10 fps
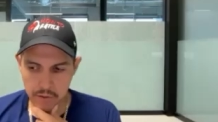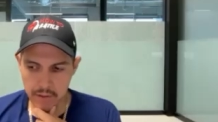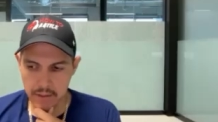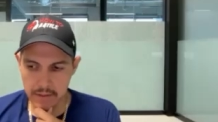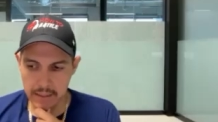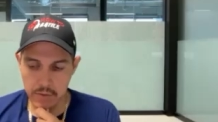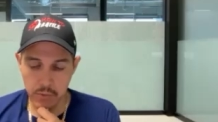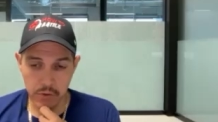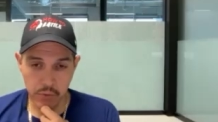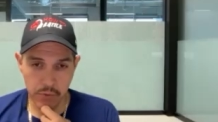and that's
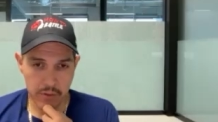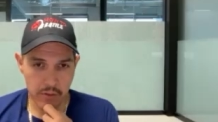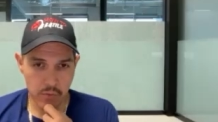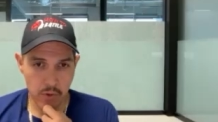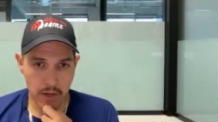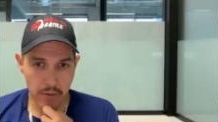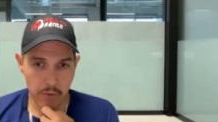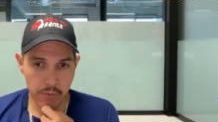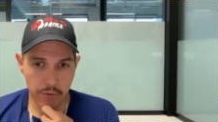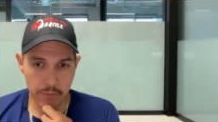one of the reasons why I
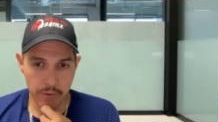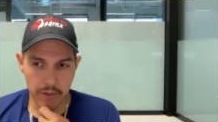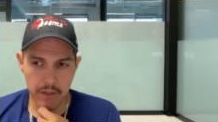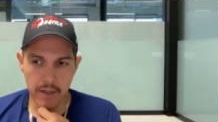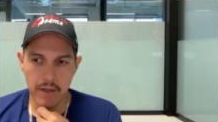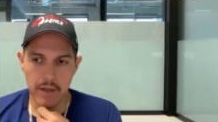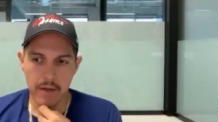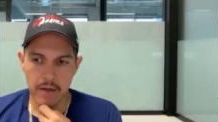wrote the book. Yeah.